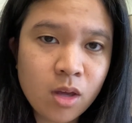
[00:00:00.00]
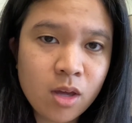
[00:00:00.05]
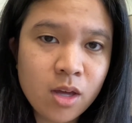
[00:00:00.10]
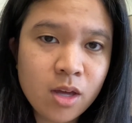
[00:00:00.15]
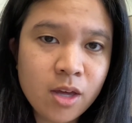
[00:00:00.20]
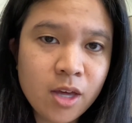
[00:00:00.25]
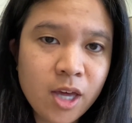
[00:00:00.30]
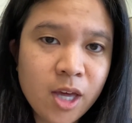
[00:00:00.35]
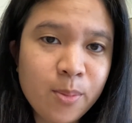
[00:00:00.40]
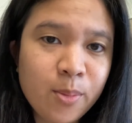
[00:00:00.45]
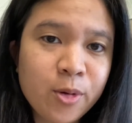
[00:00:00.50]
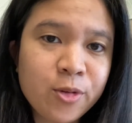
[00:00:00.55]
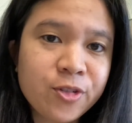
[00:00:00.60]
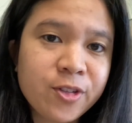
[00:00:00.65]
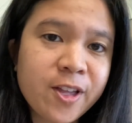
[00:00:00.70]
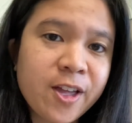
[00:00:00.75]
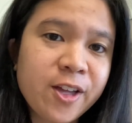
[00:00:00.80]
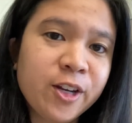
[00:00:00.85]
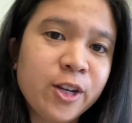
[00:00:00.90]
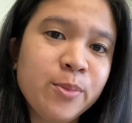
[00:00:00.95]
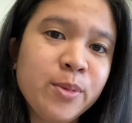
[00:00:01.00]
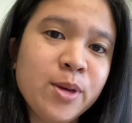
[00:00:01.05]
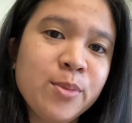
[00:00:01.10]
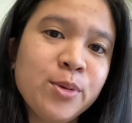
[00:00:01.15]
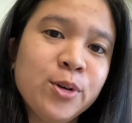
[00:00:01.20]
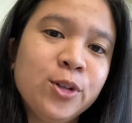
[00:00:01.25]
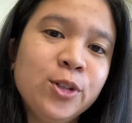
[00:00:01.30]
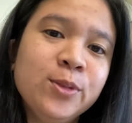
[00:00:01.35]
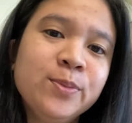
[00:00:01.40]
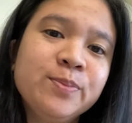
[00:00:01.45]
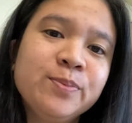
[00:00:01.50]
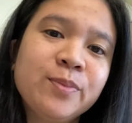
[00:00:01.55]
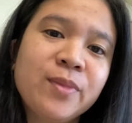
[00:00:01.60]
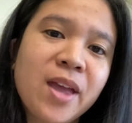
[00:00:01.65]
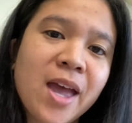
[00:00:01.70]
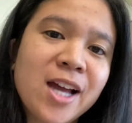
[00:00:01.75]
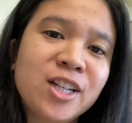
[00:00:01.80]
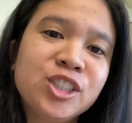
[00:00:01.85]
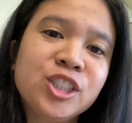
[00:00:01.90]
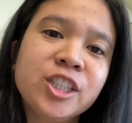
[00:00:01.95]
Hey personality people,
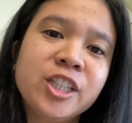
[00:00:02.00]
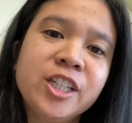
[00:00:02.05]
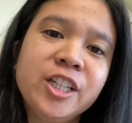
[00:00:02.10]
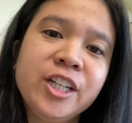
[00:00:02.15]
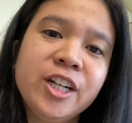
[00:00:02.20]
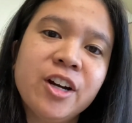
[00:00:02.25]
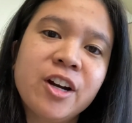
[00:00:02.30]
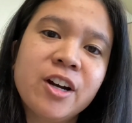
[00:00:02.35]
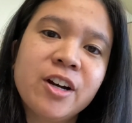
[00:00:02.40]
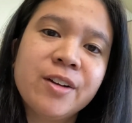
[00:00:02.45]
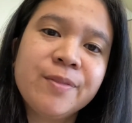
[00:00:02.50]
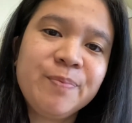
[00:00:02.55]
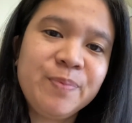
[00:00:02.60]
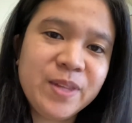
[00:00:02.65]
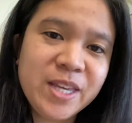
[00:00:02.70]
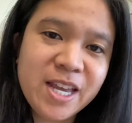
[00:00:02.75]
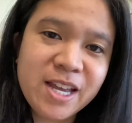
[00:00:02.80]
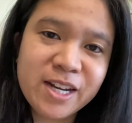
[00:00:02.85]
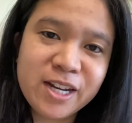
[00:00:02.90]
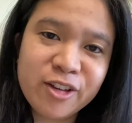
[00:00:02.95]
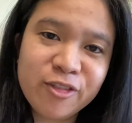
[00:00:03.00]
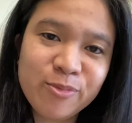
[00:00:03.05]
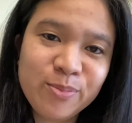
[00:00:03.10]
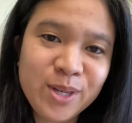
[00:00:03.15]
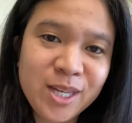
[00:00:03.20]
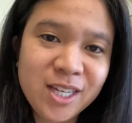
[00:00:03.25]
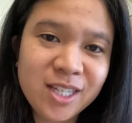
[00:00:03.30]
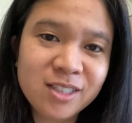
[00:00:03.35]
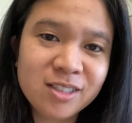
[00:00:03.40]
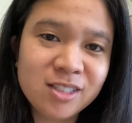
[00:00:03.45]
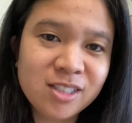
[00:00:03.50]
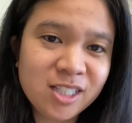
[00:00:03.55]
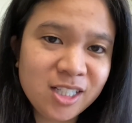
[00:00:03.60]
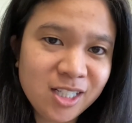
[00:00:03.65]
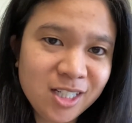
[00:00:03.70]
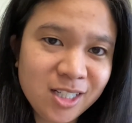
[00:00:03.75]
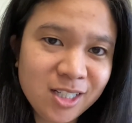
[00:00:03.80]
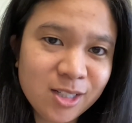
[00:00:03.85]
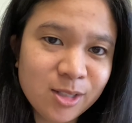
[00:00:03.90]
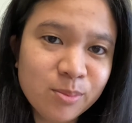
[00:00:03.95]
Ashley here,
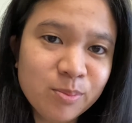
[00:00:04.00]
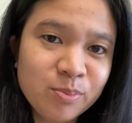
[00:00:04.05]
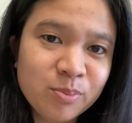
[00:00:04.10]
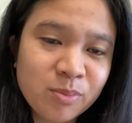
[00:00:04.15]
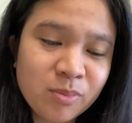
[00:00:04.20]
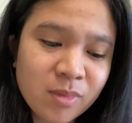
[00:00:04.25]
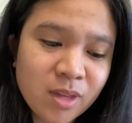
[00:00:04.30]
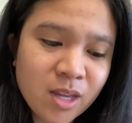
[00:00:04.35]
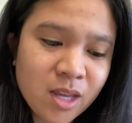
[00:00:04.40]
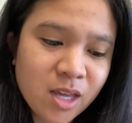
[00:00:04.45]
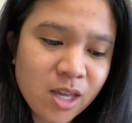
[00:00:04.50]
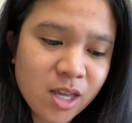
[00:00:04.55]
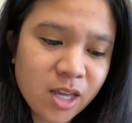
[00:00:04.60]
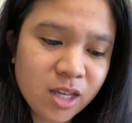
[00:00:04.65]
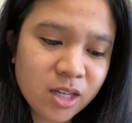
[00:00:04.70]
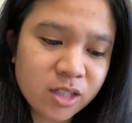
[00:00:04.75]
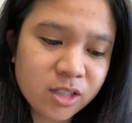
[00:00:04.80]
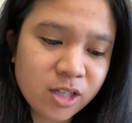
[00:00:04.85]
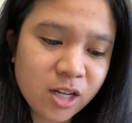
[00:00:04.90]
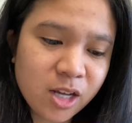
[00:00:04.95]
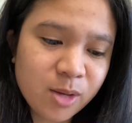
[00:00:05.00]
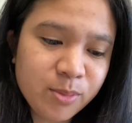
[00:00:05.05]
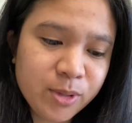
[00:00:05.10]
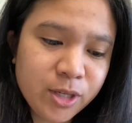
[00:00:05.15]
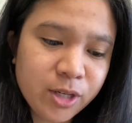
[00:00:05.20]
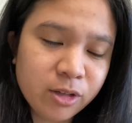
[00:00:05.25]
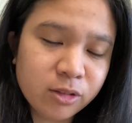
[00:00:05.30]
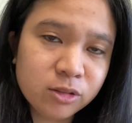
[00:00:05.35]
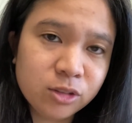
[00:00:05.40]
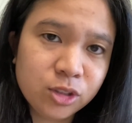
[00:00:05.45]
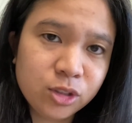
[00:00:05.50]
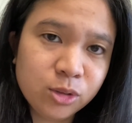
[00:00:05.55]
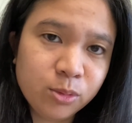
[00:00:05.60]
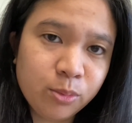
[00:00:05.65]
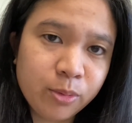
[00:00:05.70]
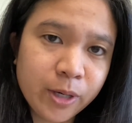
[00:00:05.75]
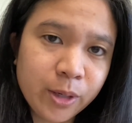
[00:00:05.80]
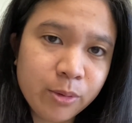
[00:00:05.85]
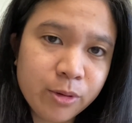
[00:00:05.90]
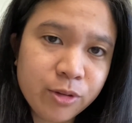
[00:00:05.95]
ENFP-T, and I'm here to
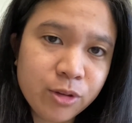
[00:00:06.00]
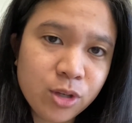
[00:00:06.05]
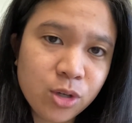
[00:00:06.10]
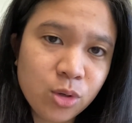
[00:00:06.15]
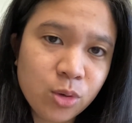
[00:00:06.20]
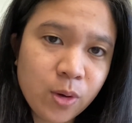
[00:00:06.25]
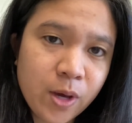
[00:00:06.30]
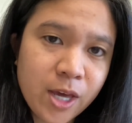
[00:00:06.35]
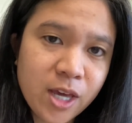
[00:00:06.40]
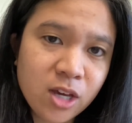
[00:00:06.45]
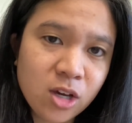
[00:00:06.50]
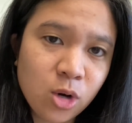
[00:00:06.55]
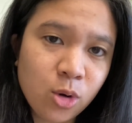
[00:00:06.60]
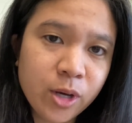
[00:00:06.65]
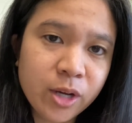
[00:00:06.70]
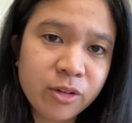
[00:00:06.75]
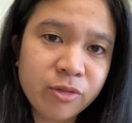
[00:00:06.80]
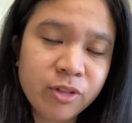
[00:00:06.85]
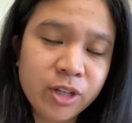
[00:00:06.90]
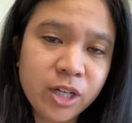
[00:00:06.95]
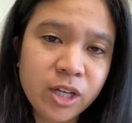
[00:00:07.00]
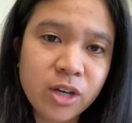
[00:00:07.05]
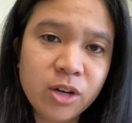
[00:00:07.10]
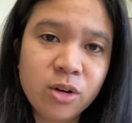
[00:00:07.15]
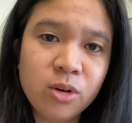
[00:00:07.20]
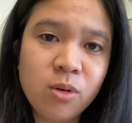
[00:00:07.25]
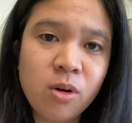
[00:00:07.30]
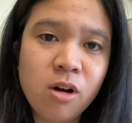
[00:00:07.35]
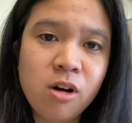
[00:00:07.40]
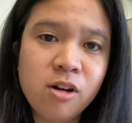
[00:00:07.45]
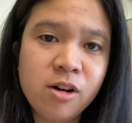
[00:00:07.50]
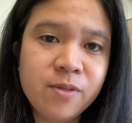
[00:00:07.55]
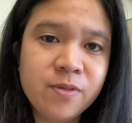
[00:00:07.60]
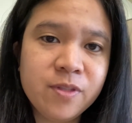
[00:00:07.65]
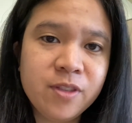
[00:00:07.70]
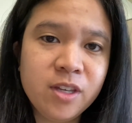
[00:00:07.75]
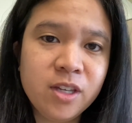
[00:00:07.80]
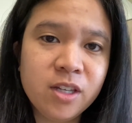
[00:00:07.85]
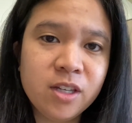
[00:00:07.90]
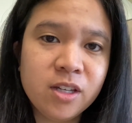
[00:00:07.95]
bring with you a quick video on
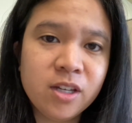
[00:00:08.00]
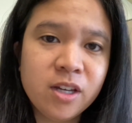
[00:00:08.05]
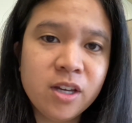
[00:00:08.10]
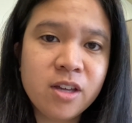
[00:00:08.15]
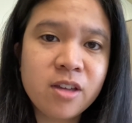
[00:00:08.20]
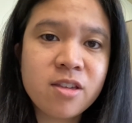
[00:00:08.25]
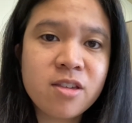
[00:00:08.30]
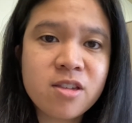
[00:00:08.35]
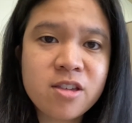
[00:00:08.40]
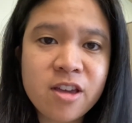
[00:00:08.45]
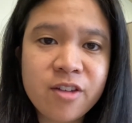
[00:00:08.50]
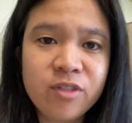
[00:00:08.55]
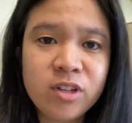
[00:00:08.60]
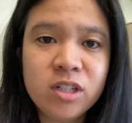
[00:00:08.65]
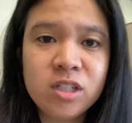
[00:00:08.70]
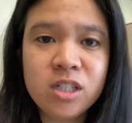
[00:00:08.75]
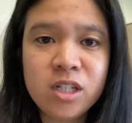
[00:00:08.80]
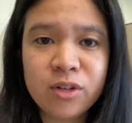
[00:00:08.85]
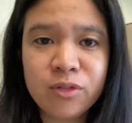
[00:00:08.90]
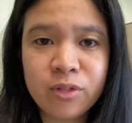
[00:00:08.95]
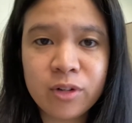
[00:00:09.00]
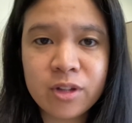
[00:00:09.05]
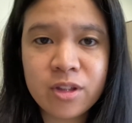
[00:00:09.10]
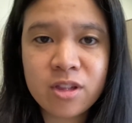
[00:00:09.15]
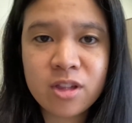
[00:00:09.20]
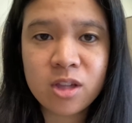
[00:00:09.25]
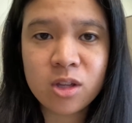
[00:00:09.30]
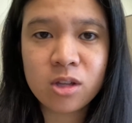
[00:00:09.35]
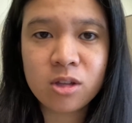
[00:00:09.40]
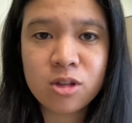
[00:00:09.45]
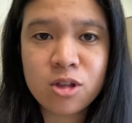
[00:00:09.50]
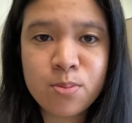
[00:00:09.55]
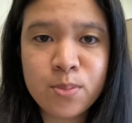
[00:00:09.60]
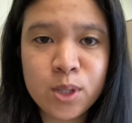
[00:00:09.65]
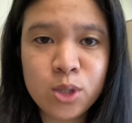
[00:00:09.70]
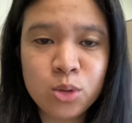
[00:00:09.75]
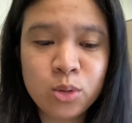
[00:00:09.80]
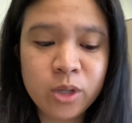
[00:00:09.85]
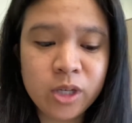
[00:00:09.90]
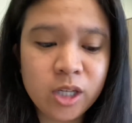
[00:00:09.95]
the 7 differences
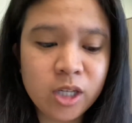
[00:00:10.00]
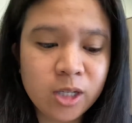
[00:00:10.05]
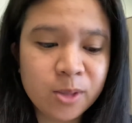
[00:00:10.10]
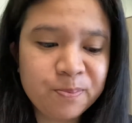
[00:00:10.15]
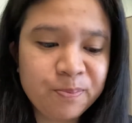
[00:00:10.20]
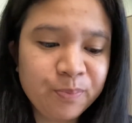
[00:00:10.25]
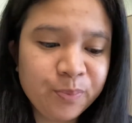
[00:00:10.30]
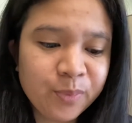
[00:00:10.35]
between